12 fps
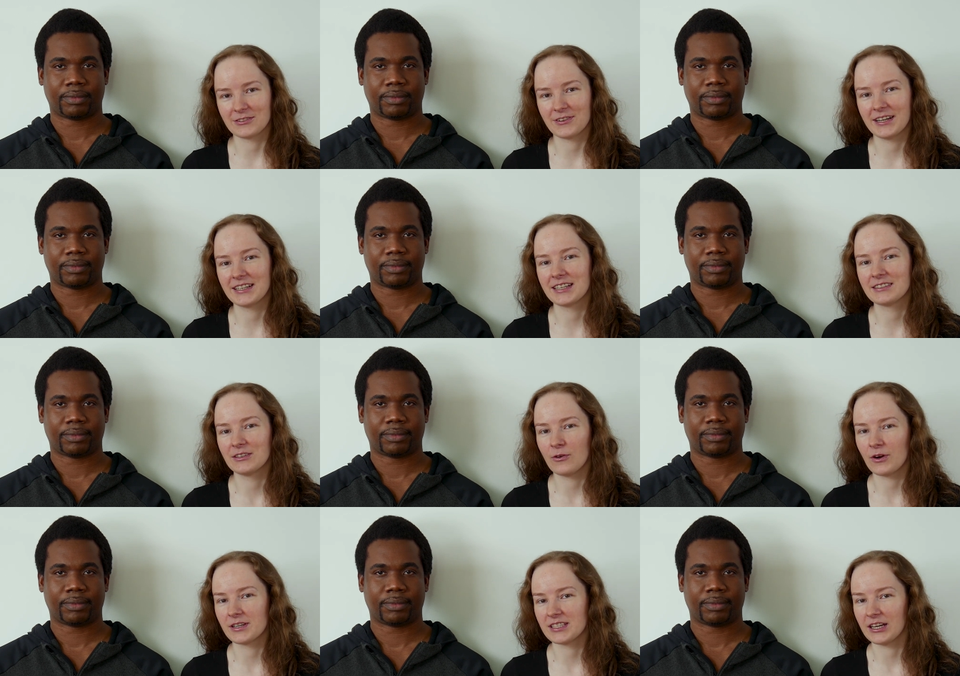Speaker 1: to try and get the
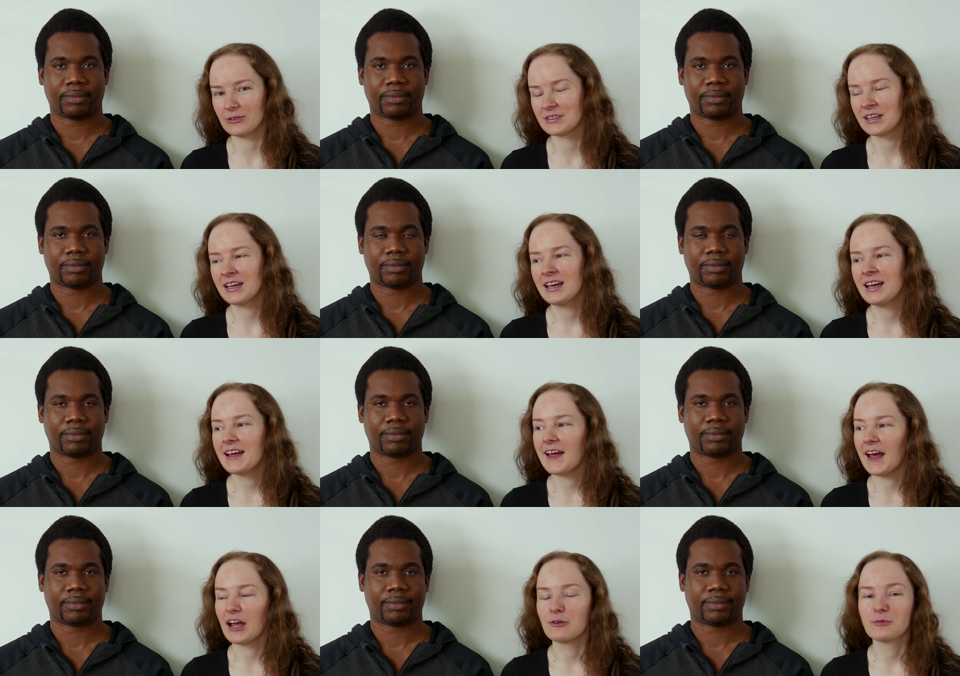course out.
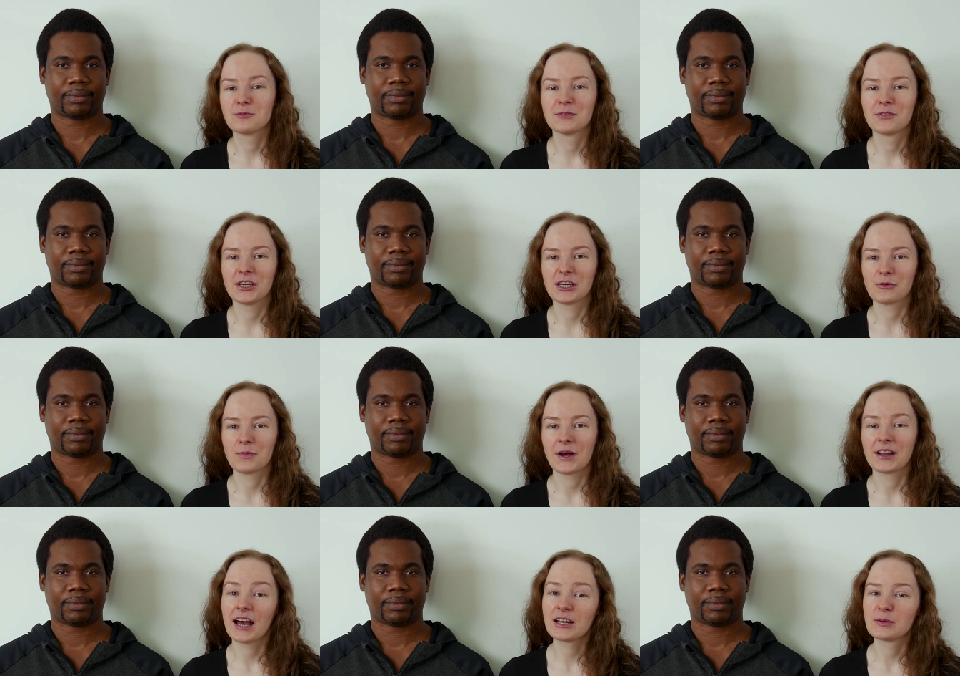And we've been thinking
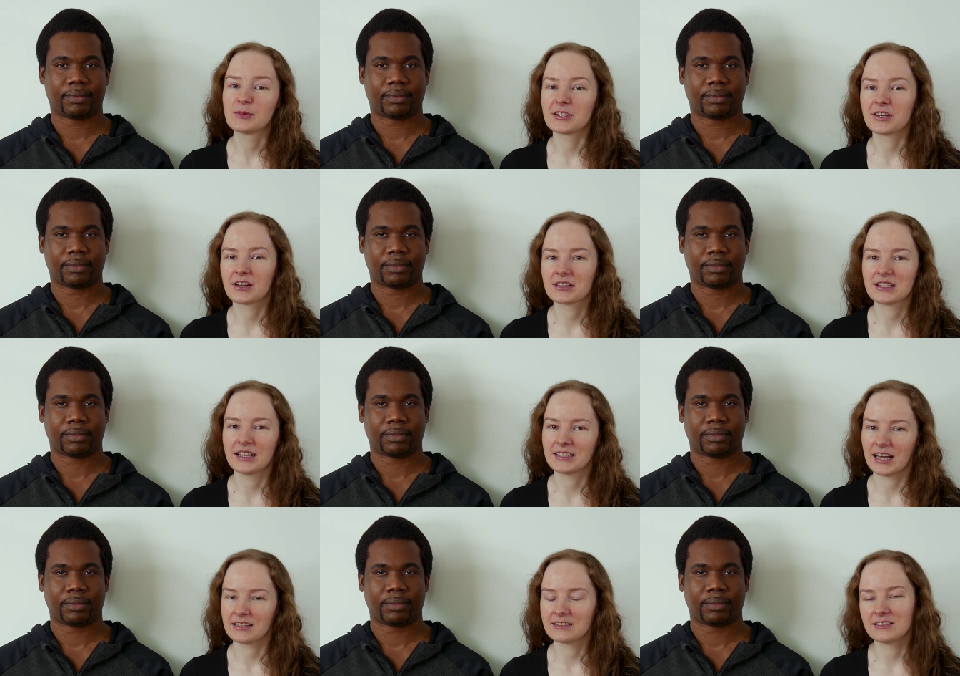about other projects like
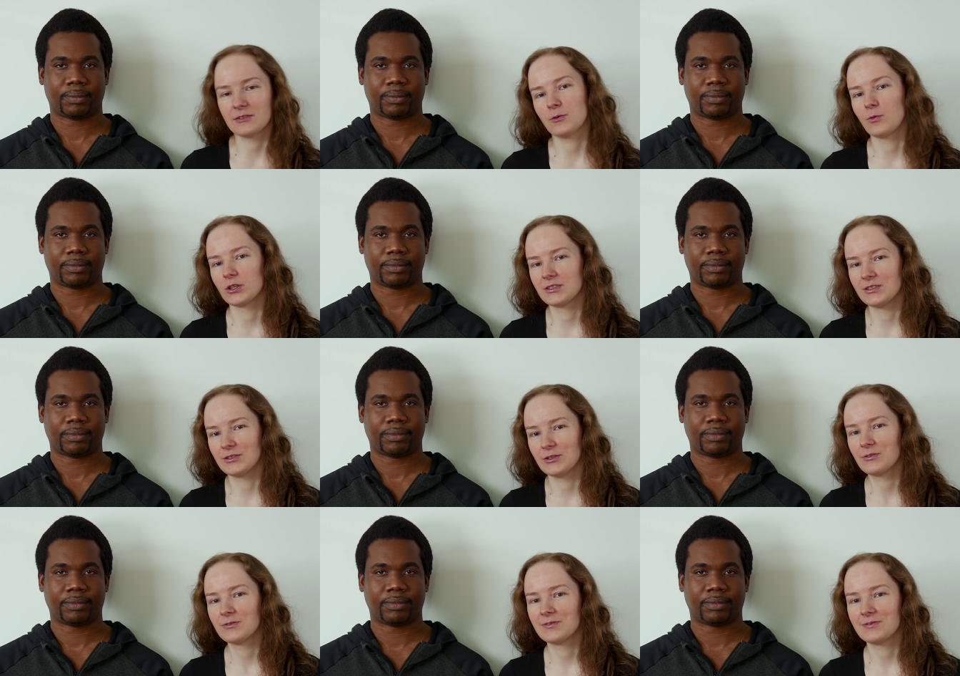that that we want to do.
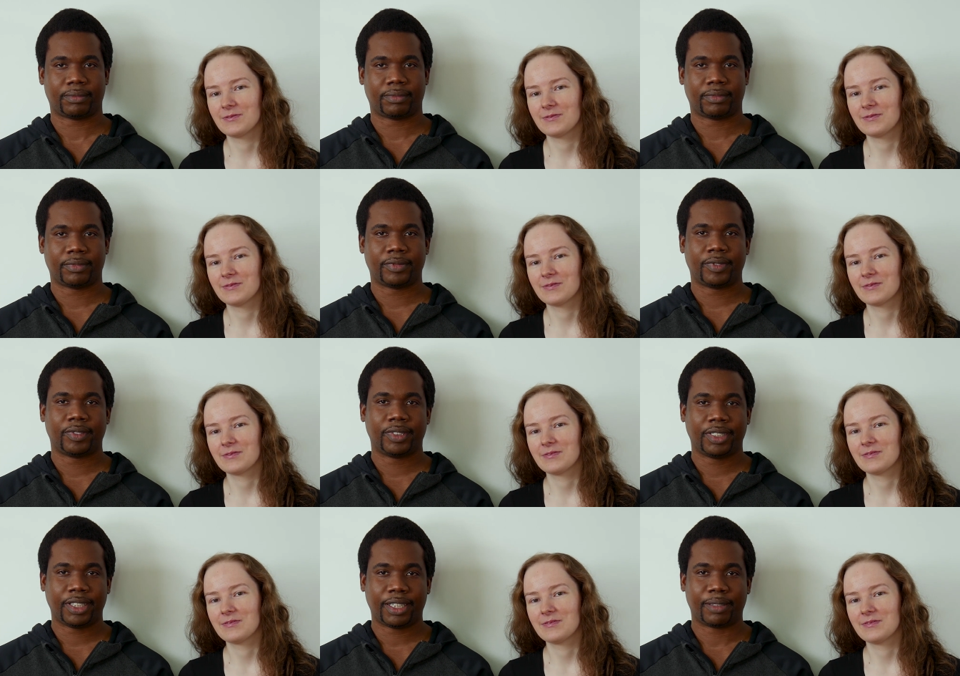
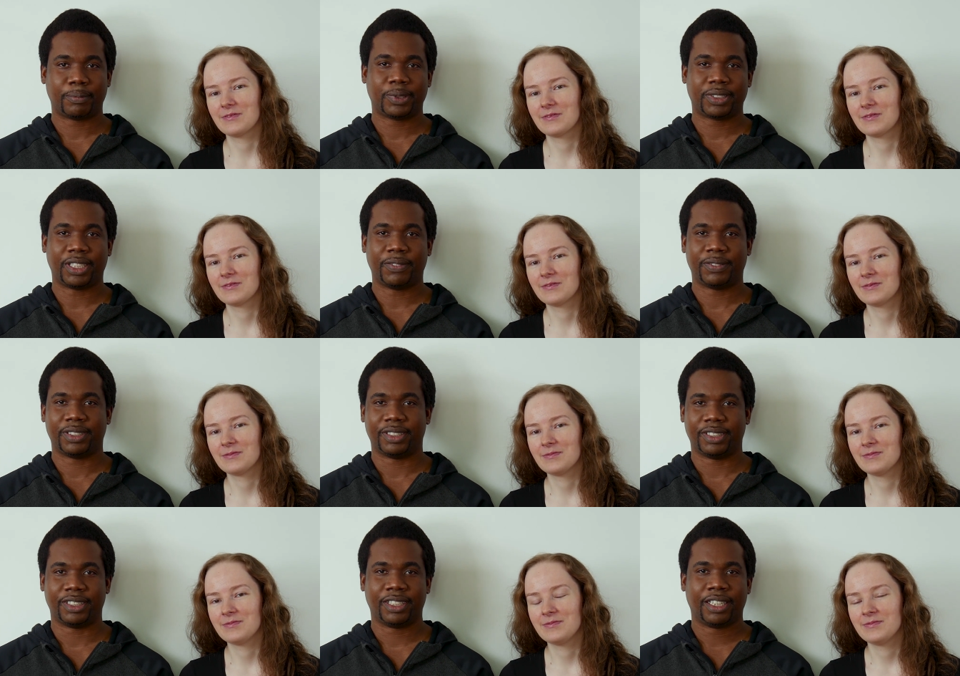
Speaker 2: Yeah, most
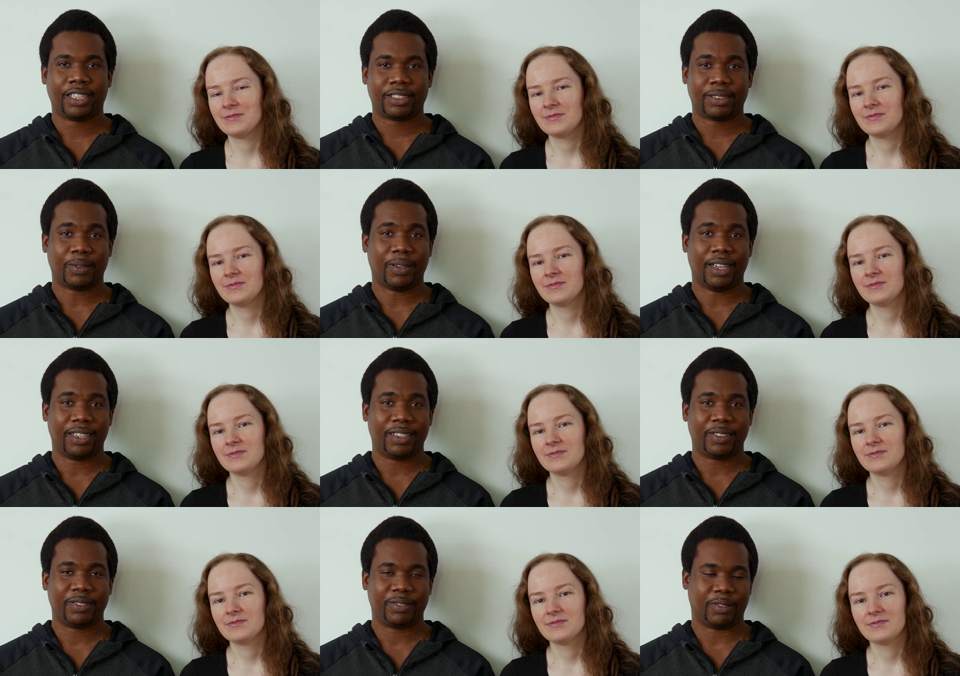definitely. So
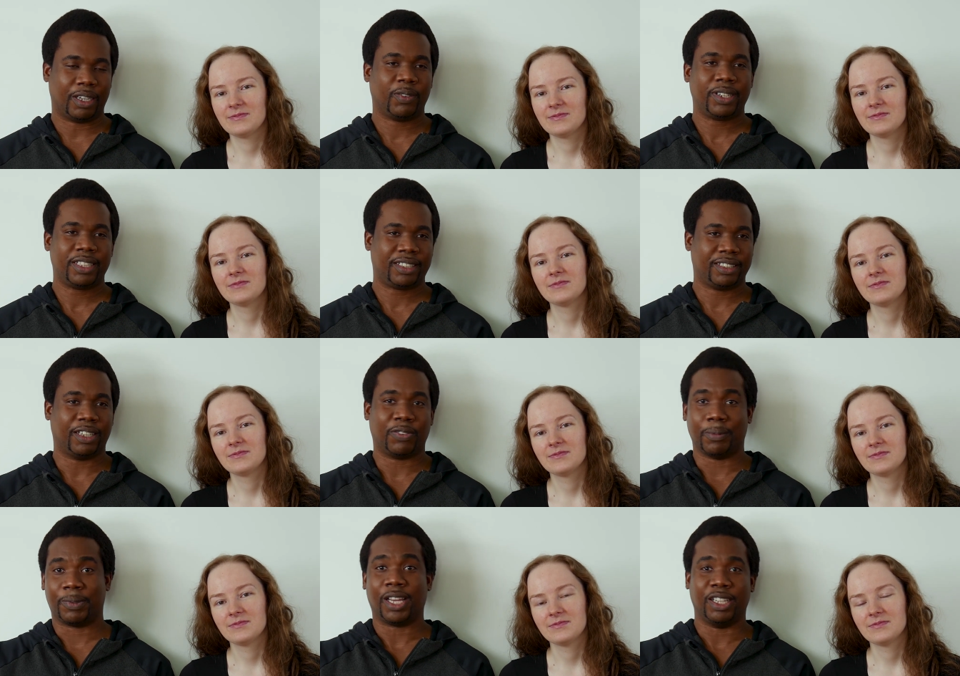I, I really think that
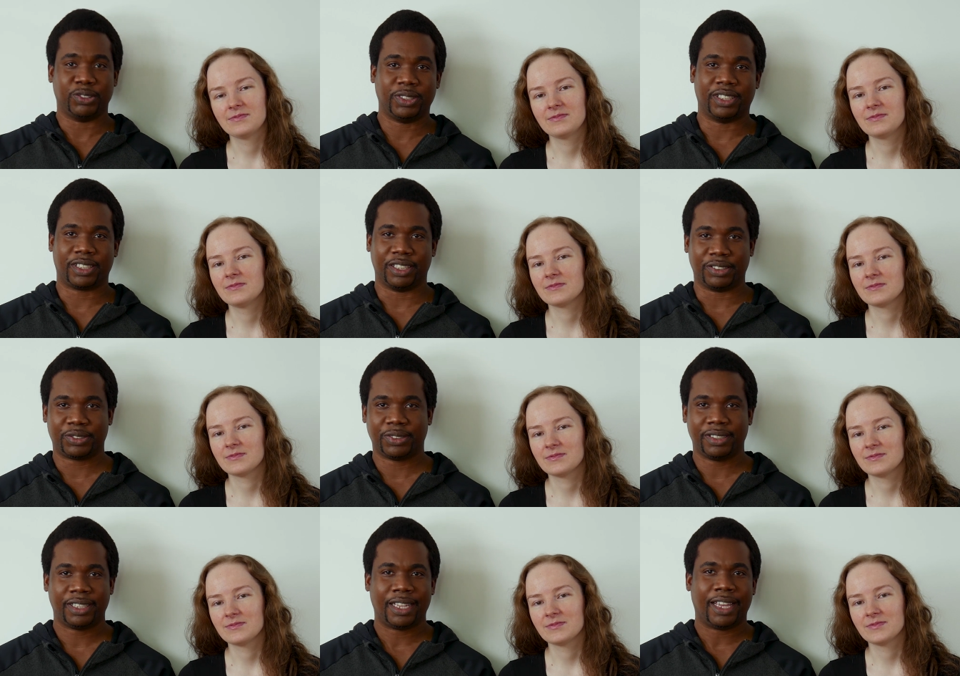from country to
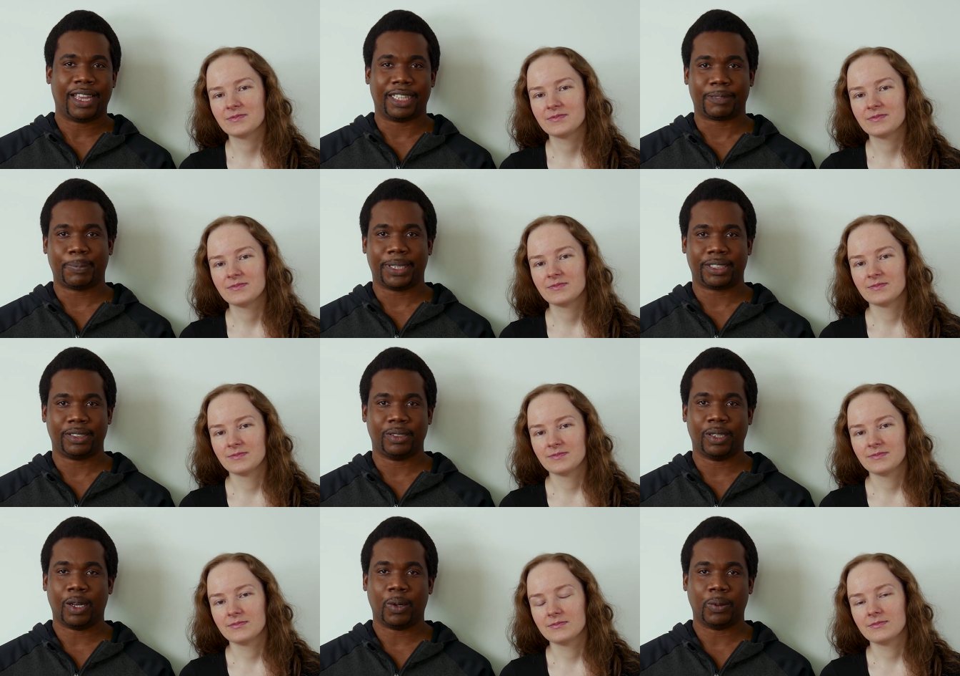country, especially
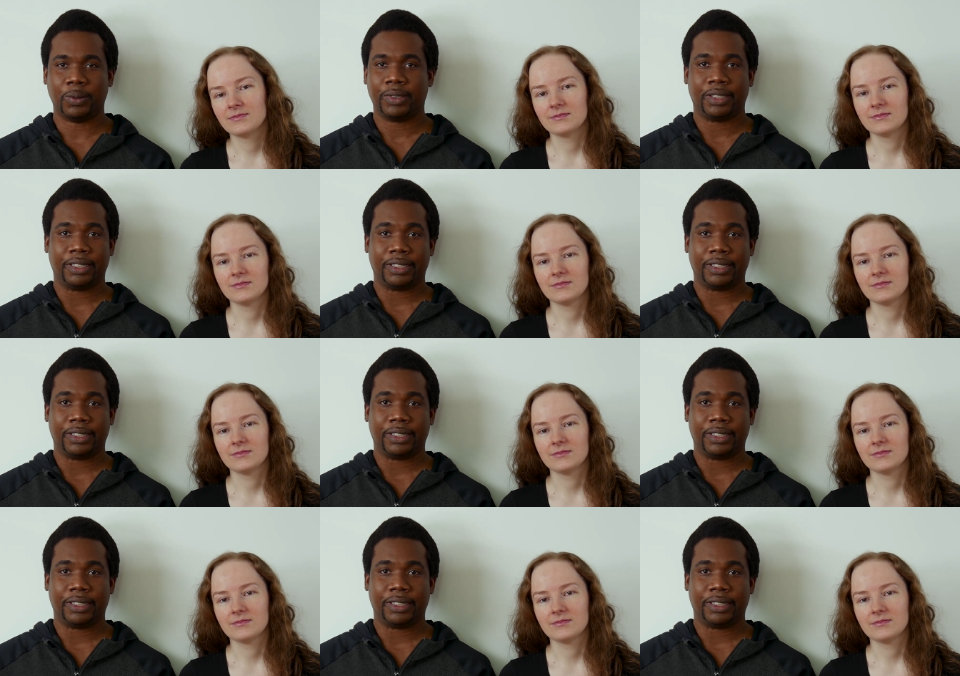in how